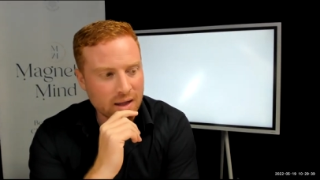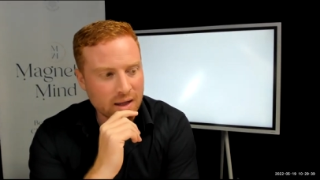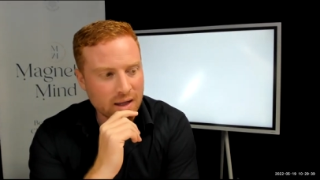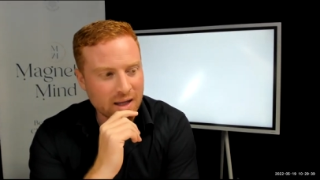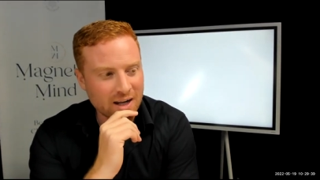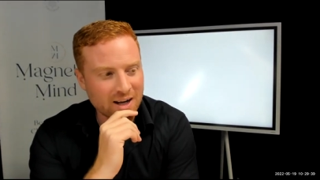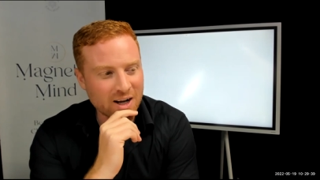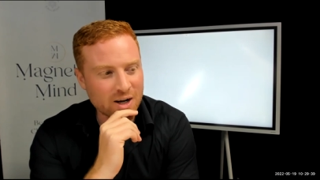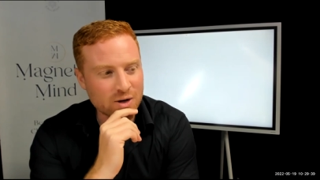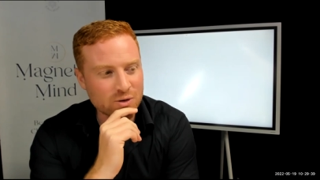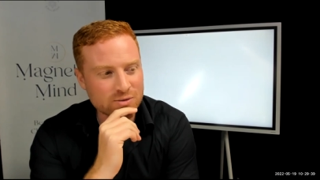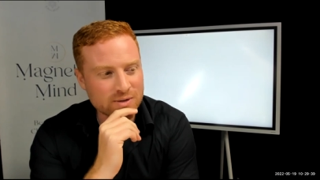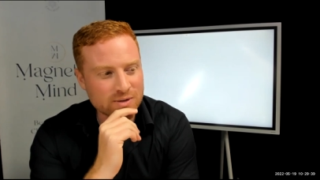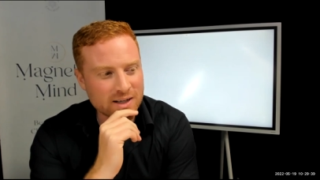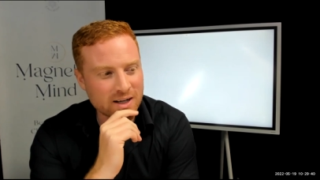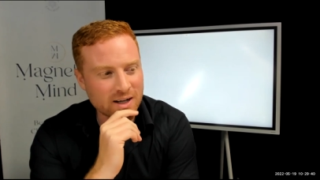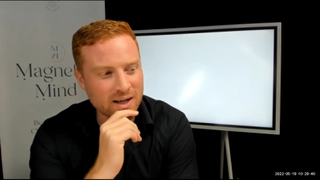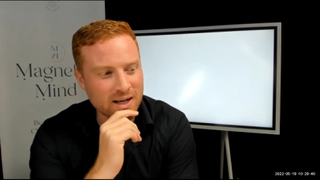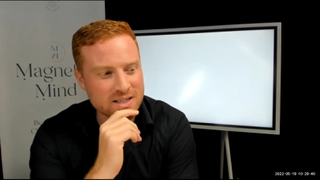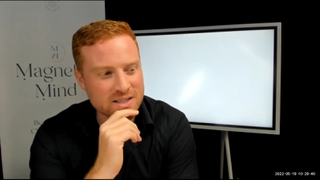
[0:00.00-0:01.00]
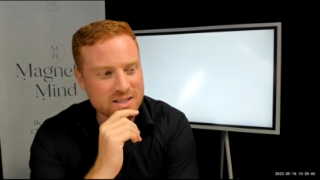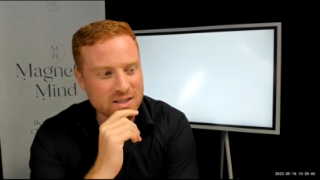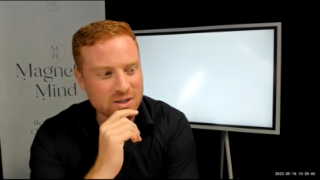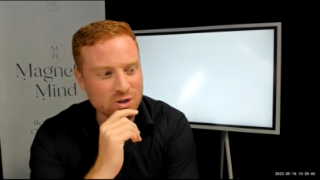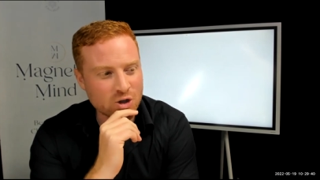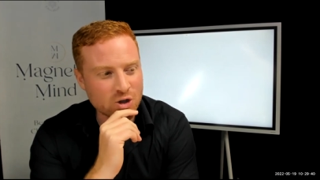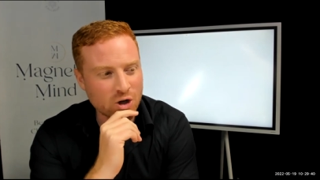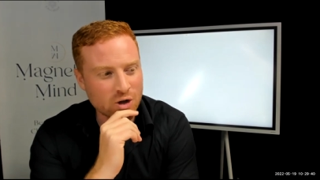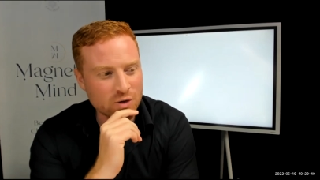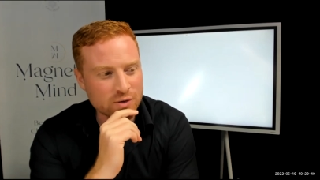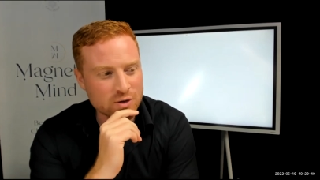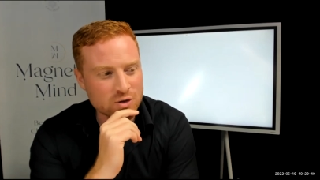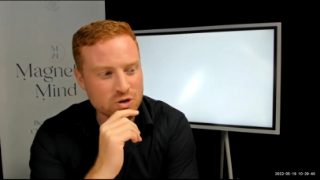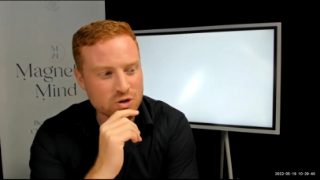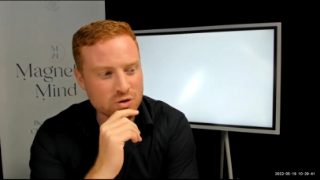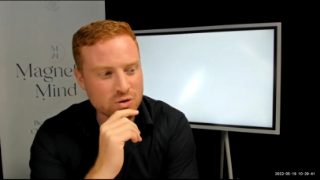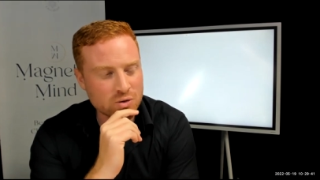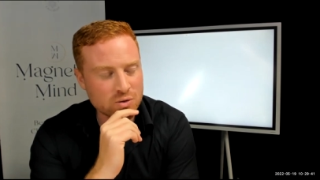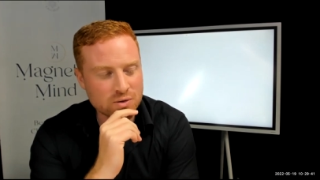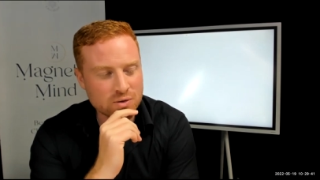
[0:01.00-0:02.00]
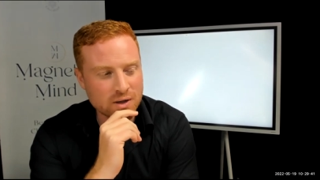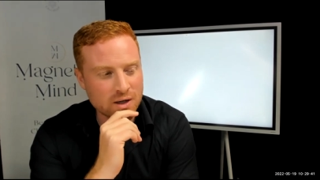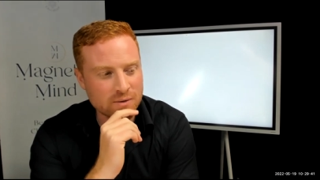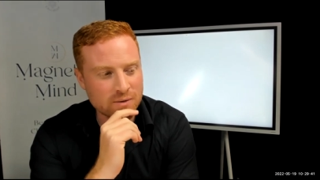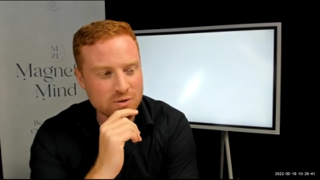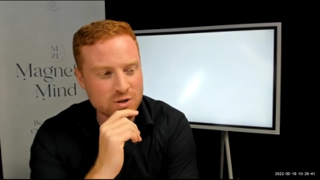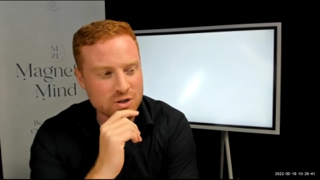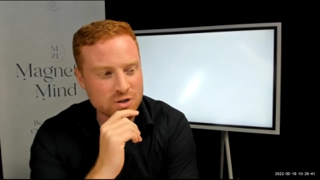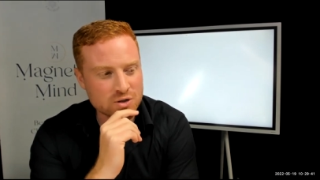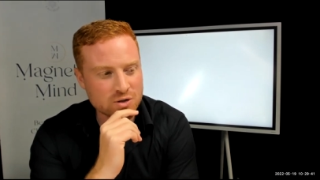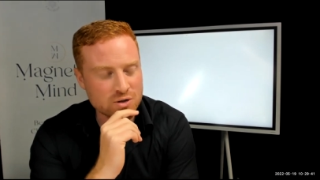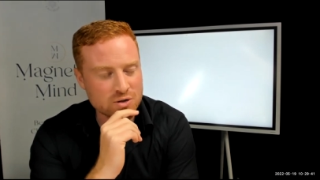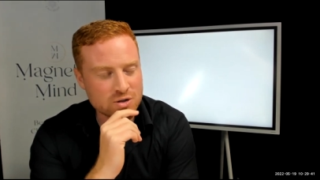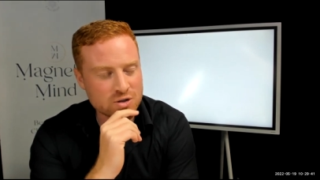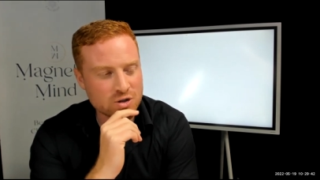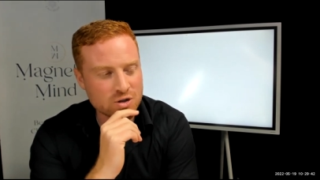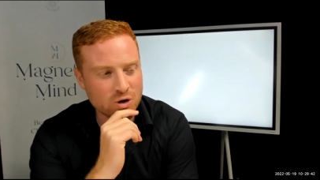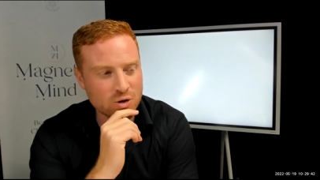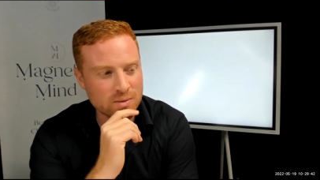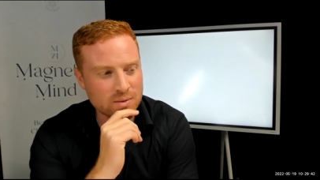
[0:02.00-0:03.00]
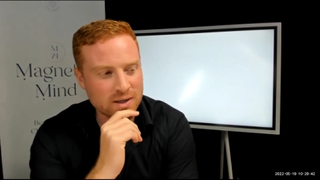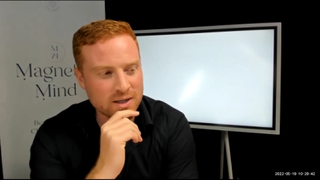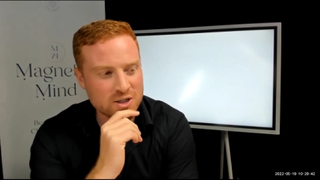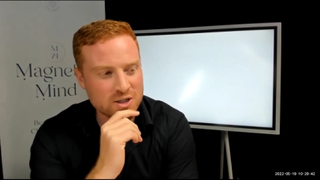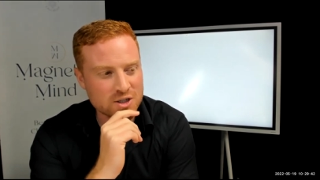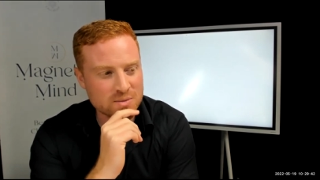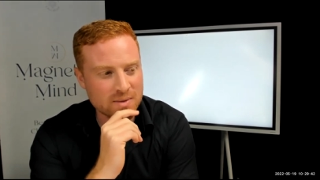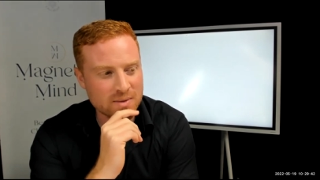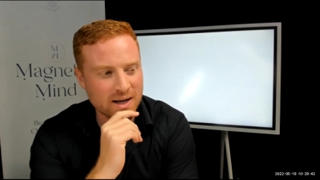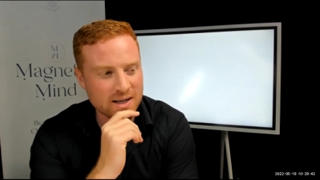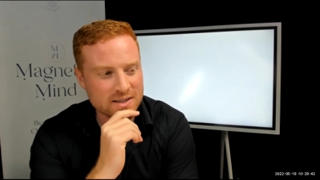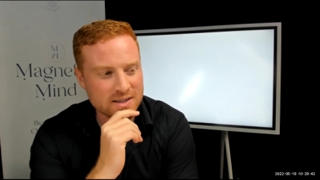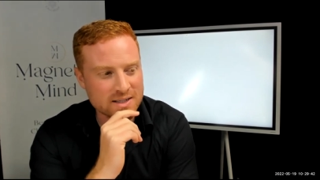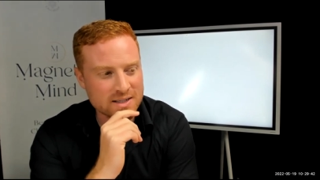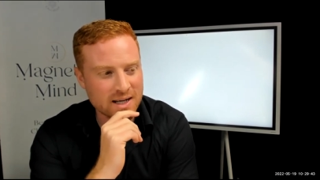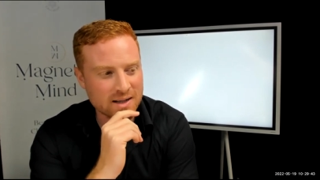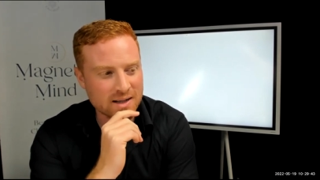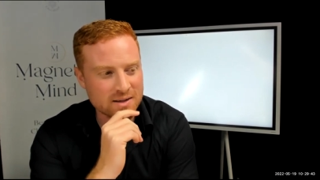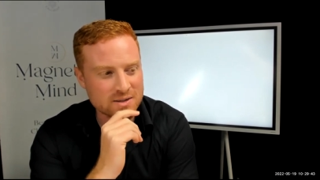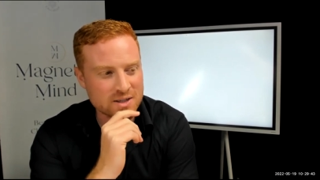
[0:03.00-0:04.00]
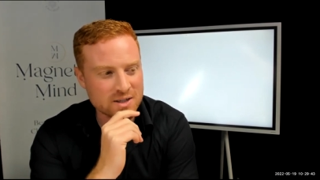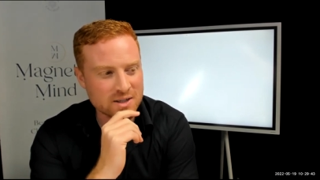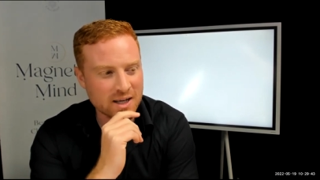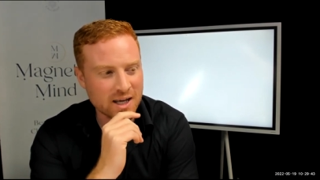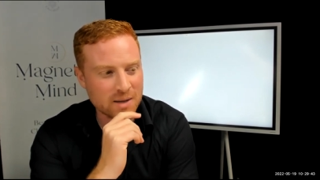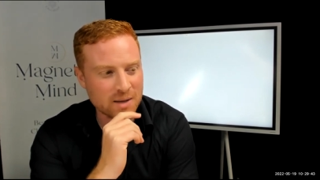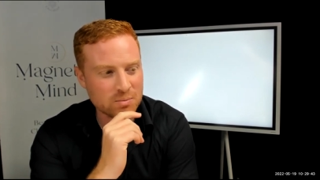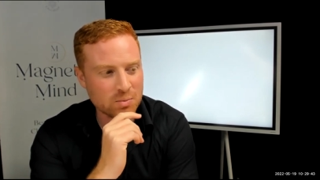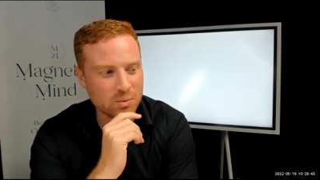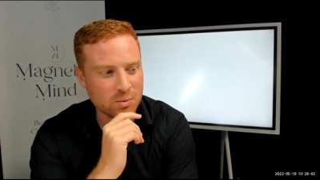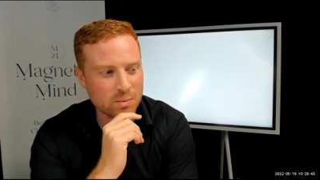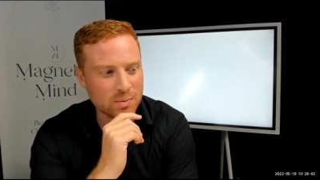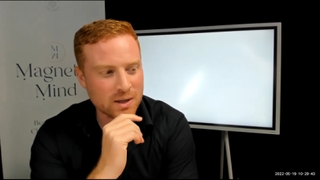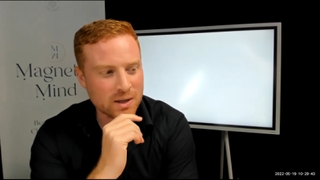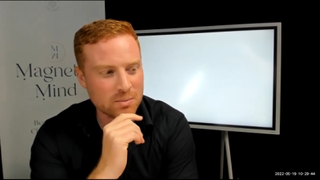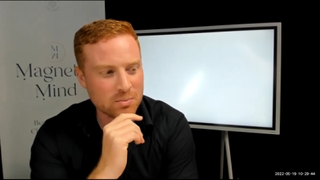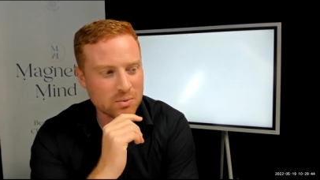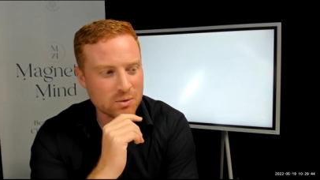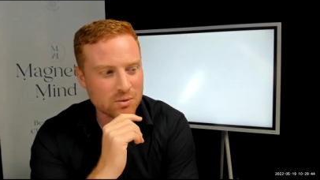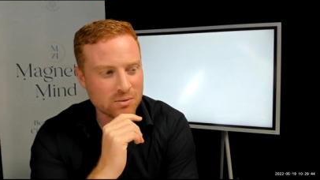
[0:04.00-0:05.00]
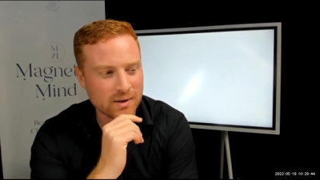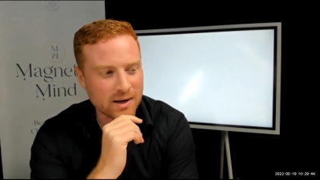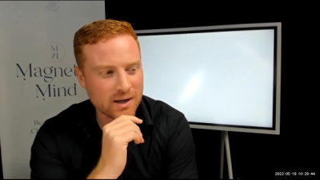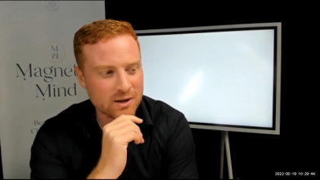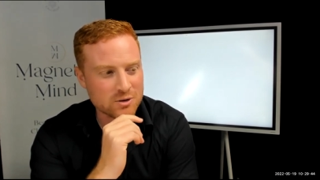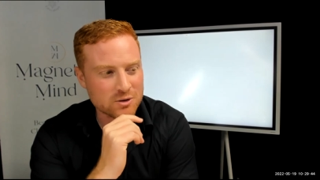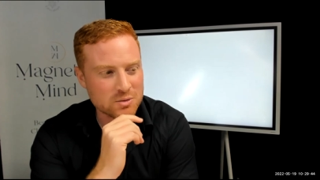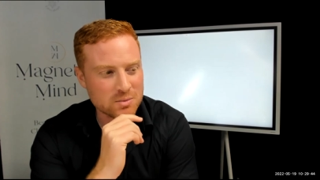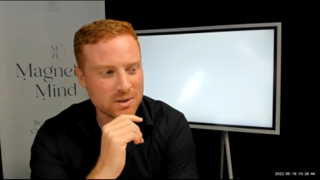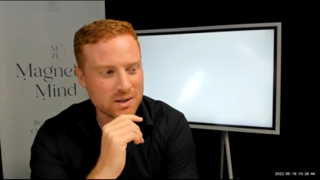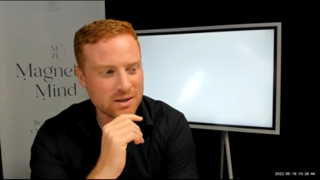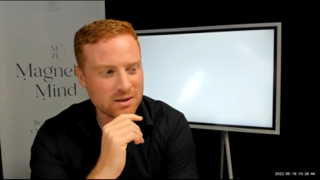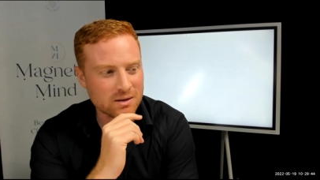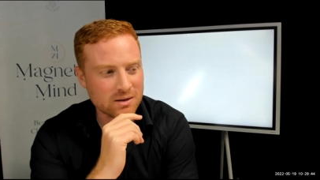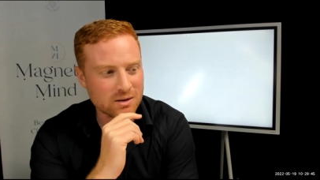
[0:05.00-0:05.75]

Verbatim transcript: And I realized and got the truth that I've just got so many smart, talented, capable people around me.